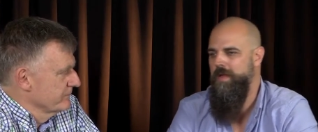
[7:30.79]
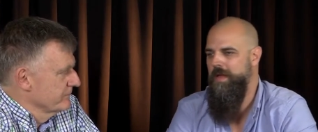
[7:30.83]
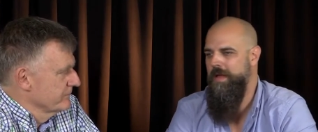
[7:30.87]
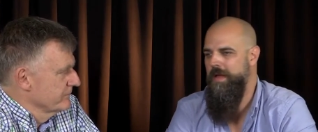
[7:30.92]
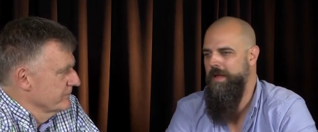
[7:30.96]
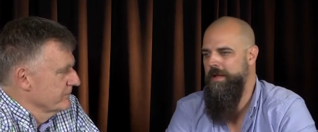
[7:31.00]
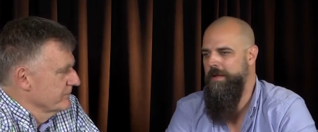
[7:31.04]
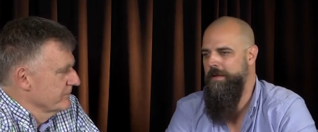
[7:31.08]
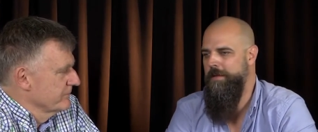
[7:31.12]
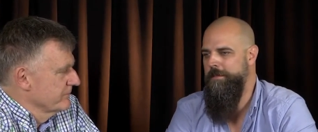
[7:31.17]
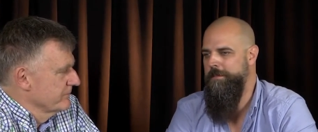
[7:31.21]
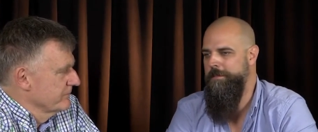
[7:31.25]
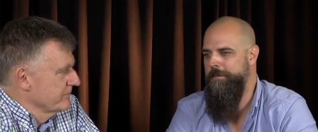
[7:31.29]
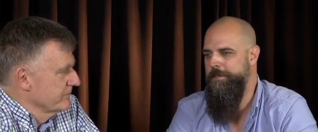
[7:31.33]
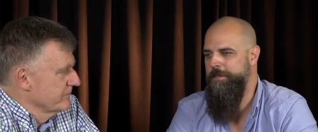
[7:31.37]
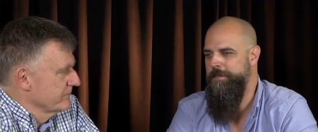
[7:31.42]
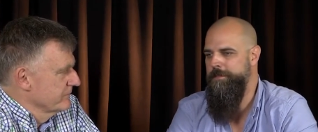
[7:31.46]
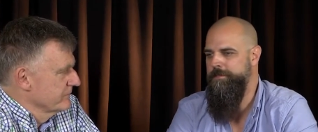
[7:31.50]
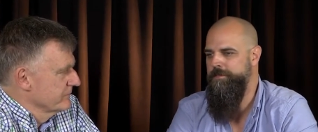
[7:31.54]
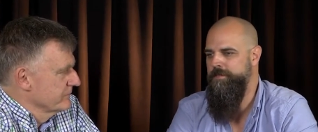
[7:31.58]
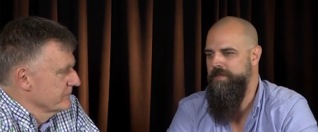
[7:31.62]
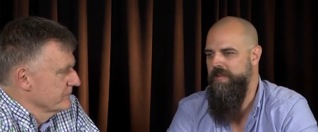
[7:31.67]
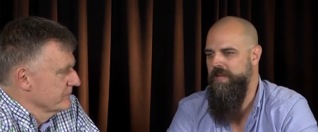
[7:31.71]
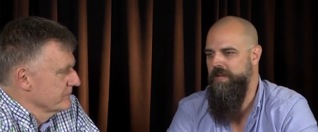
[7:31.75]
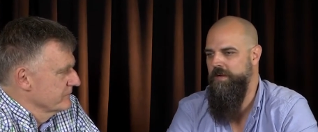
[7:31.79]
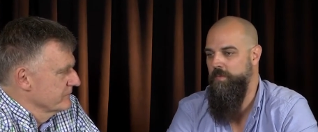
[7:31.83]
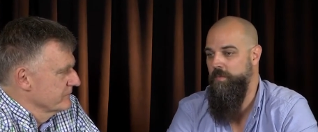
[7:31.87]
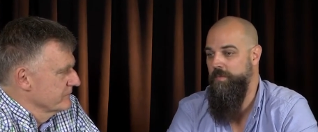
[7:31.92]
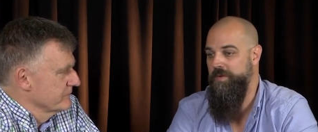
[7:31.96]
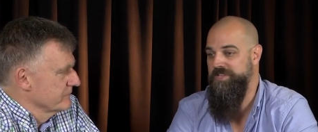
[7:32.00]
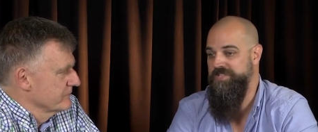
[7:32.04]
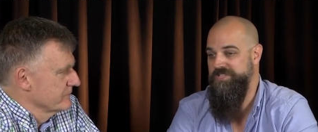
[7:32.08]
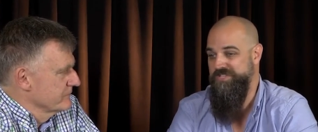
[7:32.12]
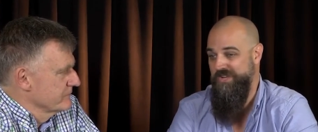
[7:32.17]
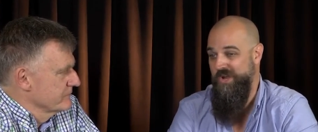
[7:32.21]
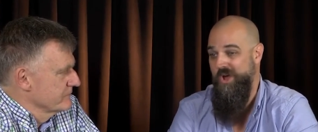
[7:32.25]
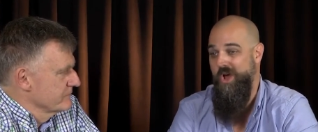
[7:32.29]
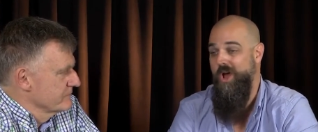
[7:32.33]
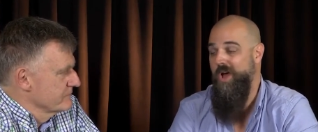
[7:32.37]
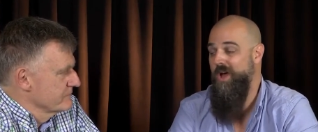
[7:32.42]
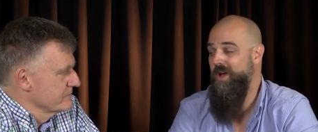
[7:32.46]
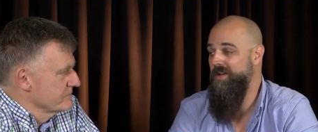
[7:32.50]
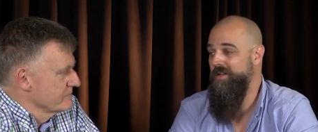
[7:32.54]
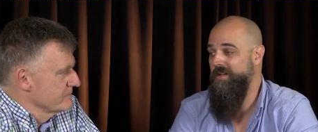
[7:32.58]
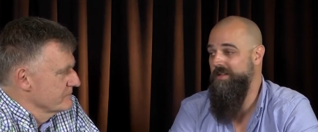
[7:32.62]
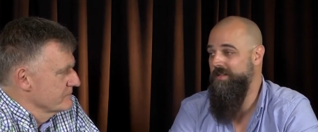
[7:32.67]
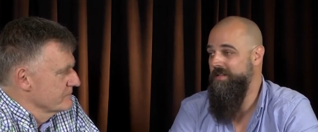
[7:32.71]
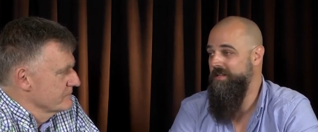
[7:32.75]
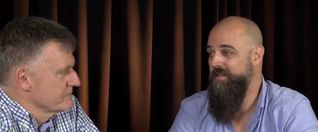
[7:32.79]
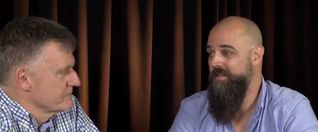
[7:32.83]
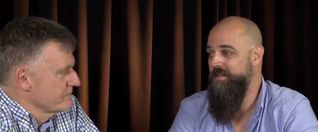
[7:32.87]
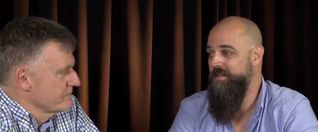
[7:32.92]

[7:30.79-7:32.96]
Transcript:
Speaker 1: Um, and we saw,